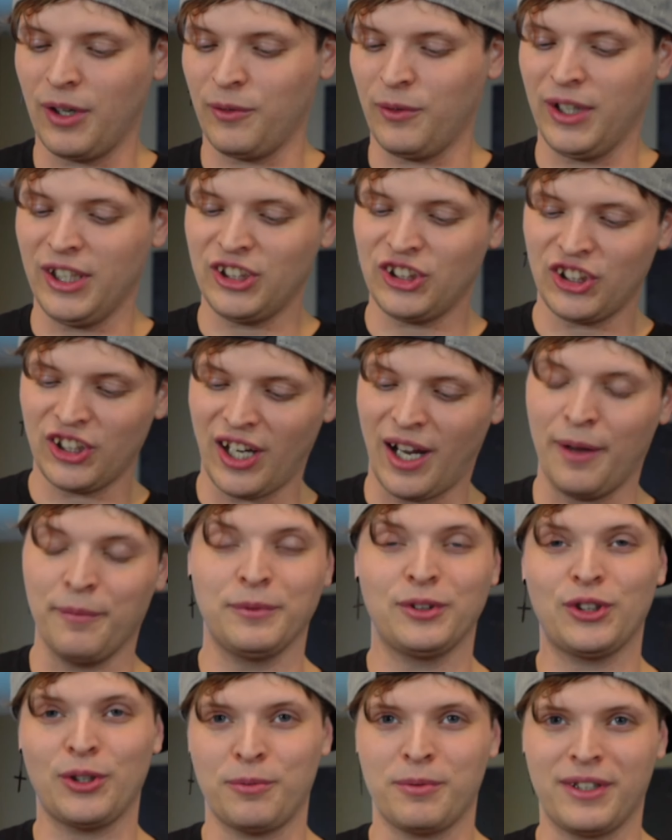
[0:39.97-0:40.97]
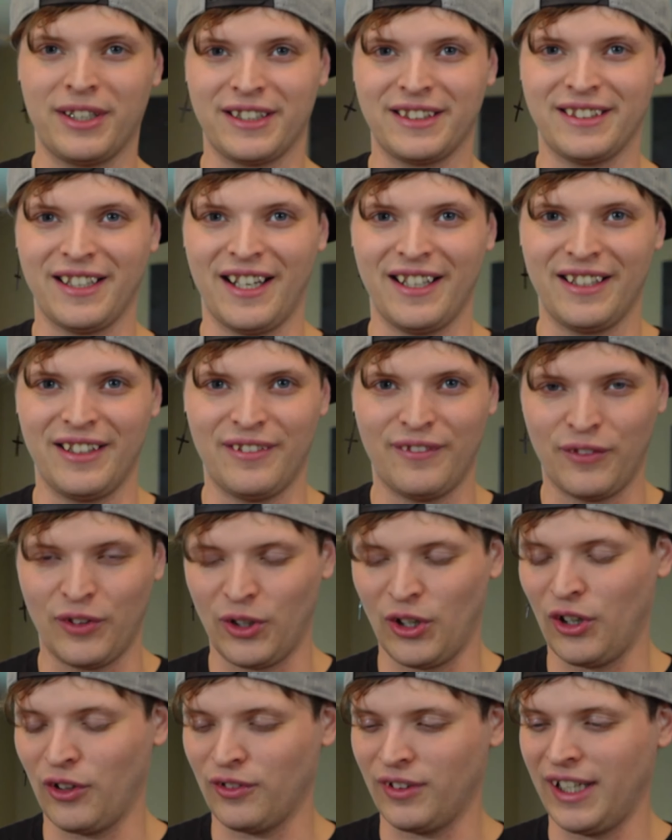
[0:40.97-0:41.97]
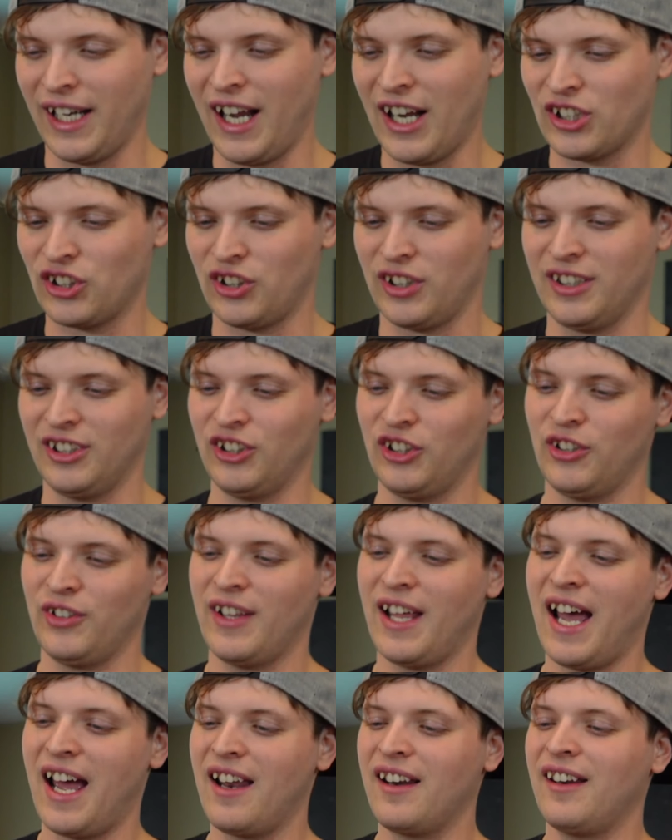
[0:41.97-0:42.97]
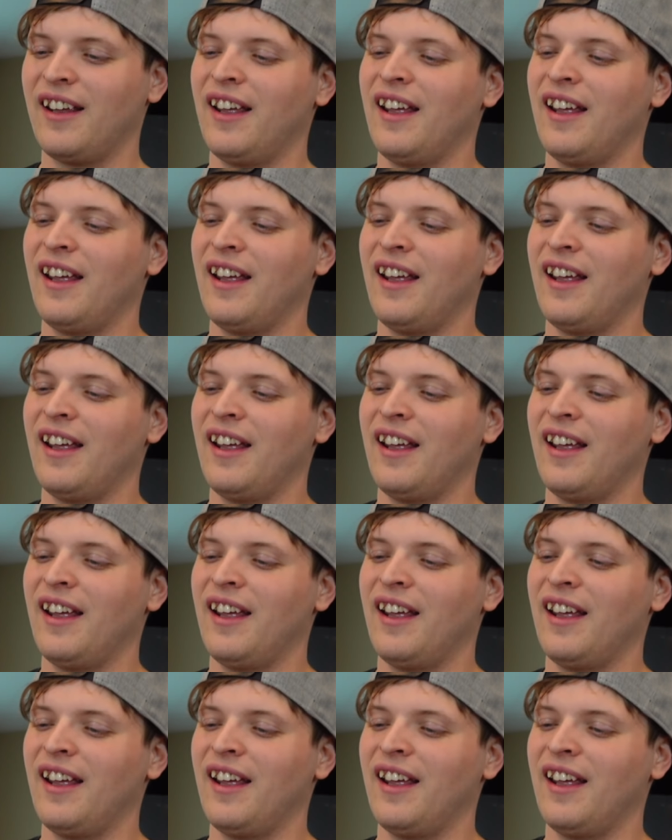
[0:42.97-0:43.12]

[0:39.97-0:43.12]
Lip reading: which I'm super excited for her reaction to that.